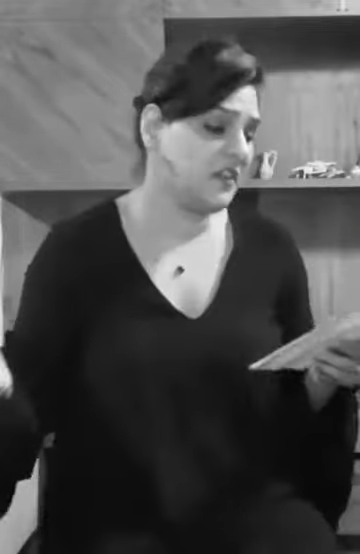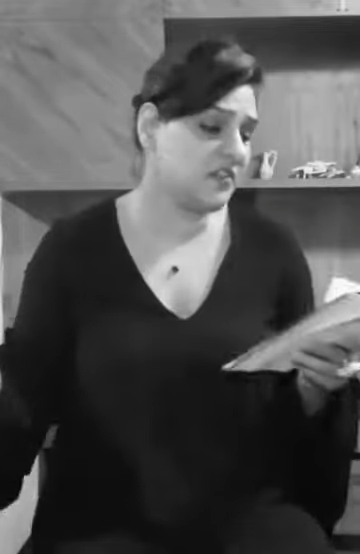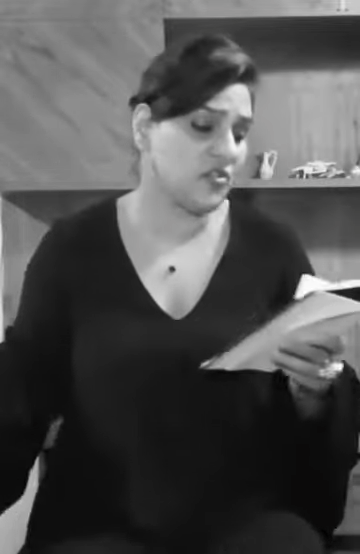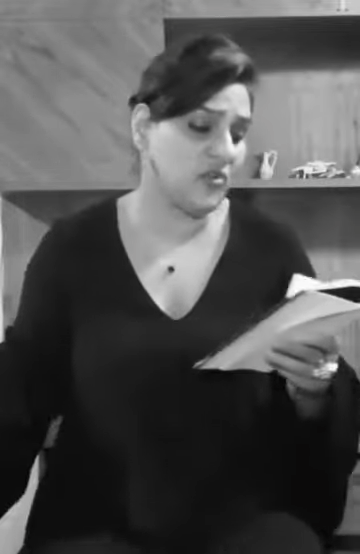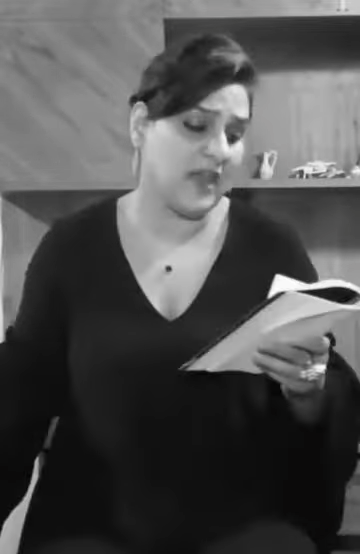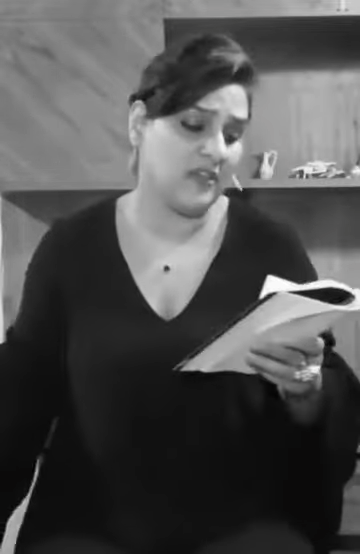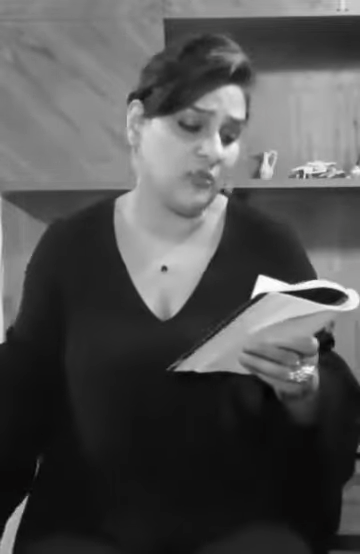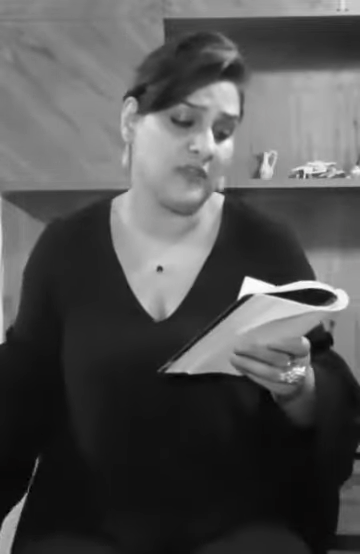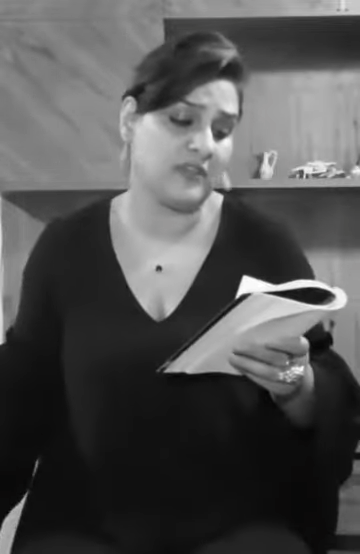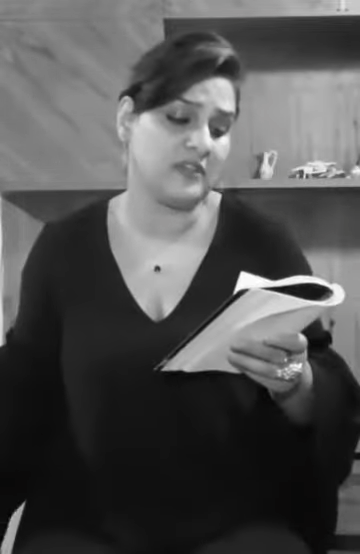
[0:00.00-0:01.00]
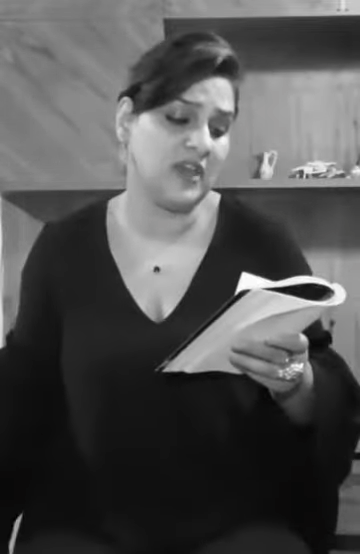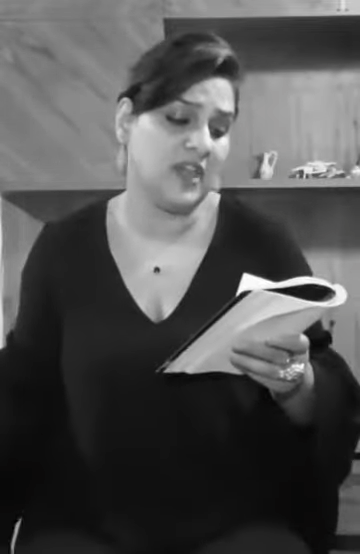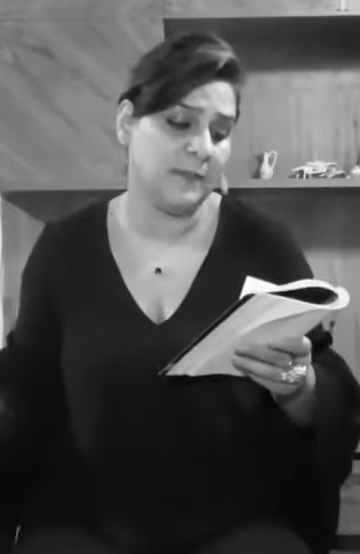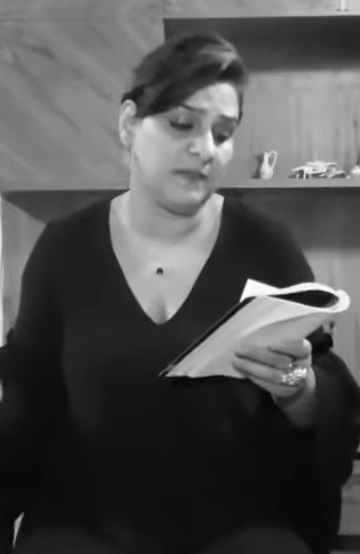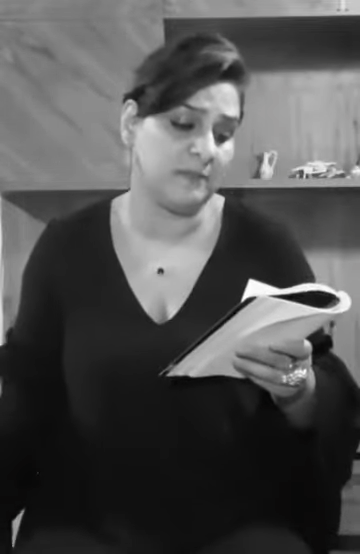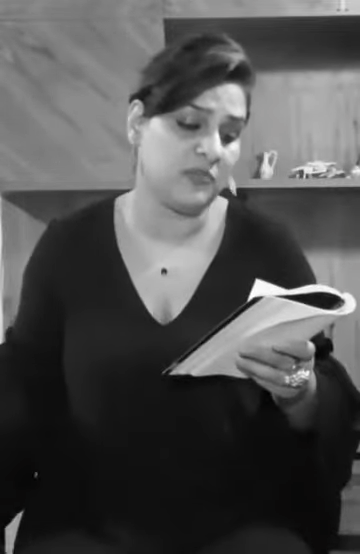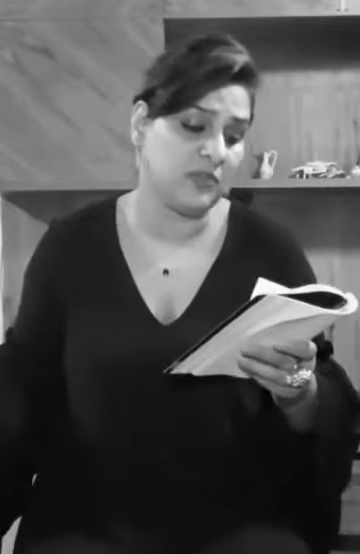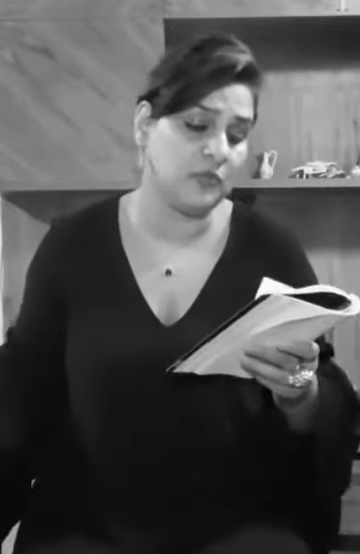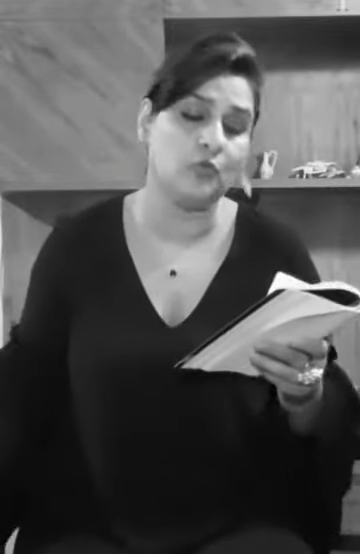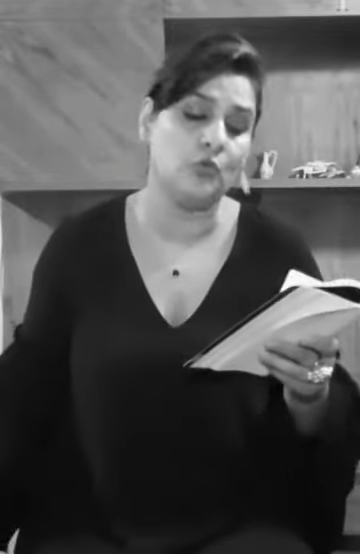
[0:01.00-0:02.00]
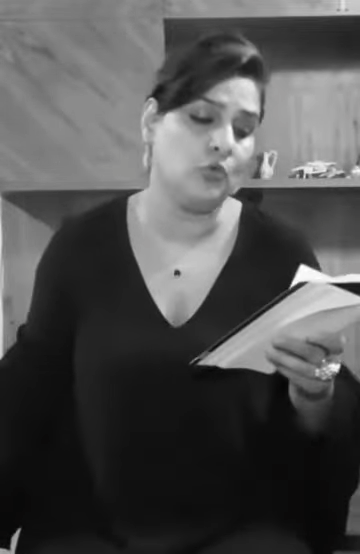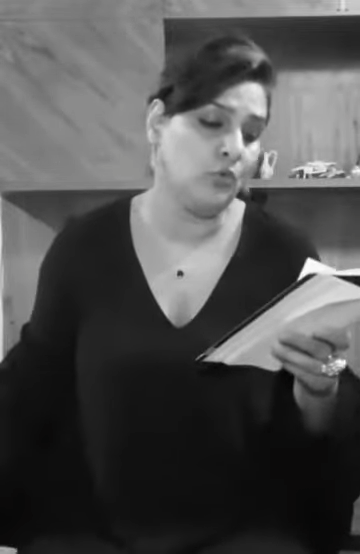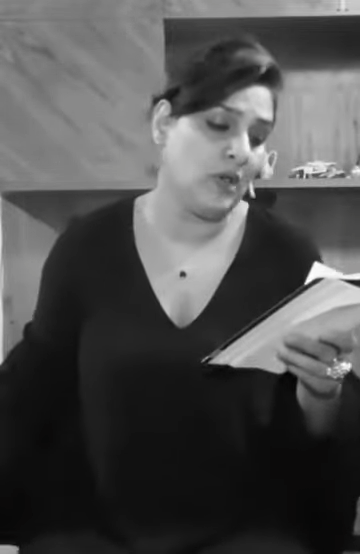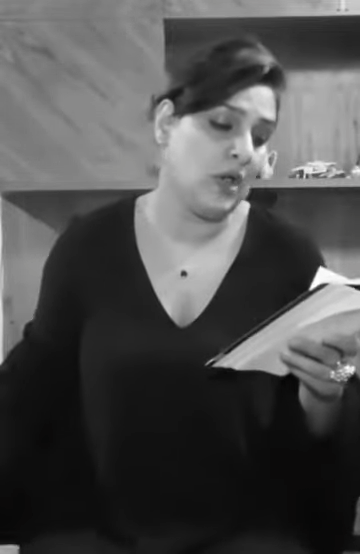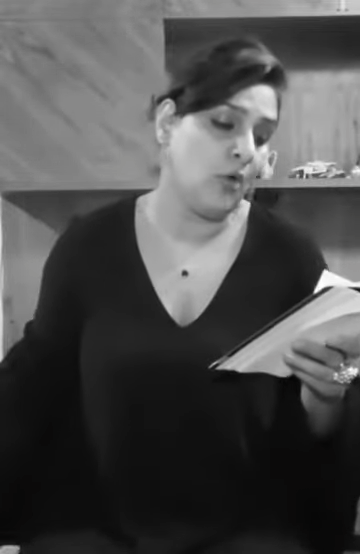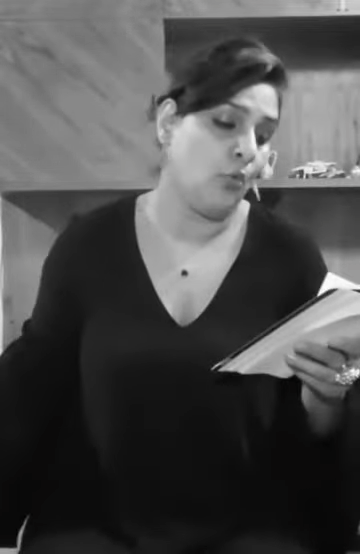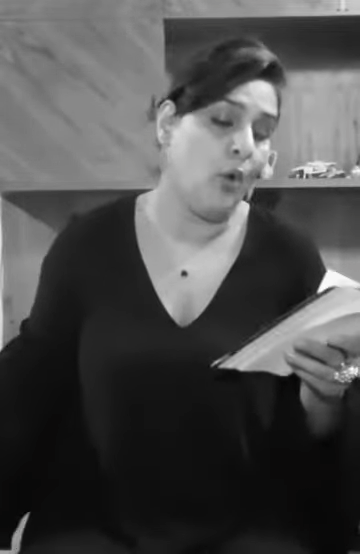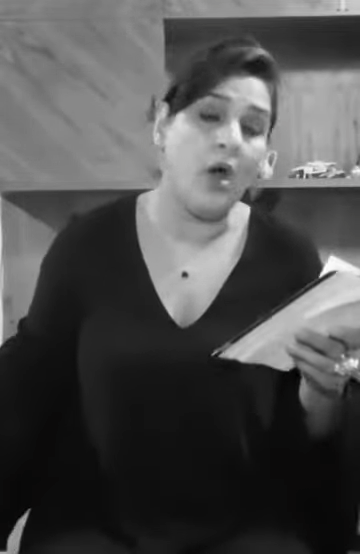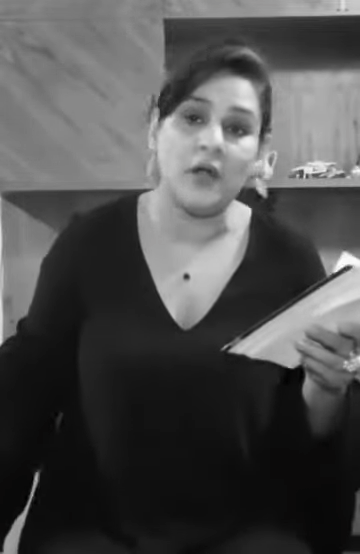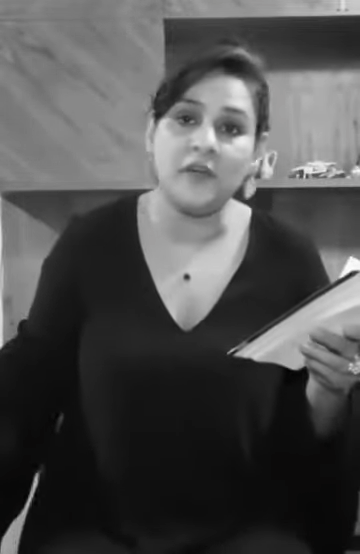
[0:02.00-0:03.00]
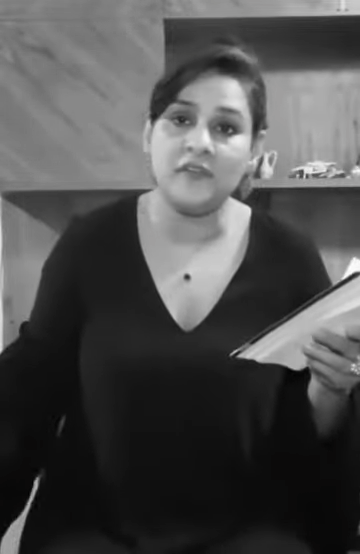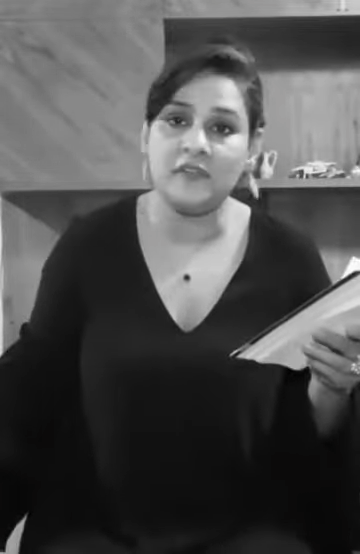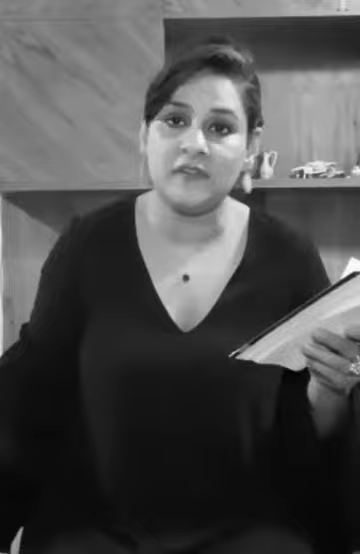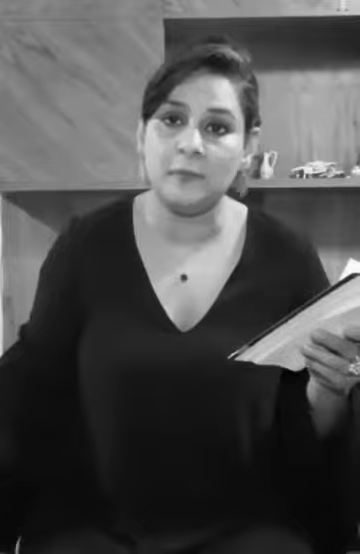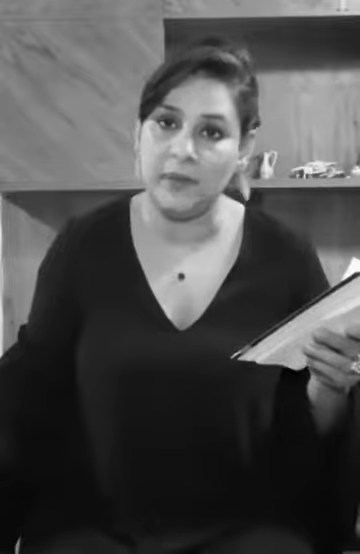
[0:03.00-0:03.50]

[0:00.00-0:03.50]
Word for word: the strait which sleeps between two wars,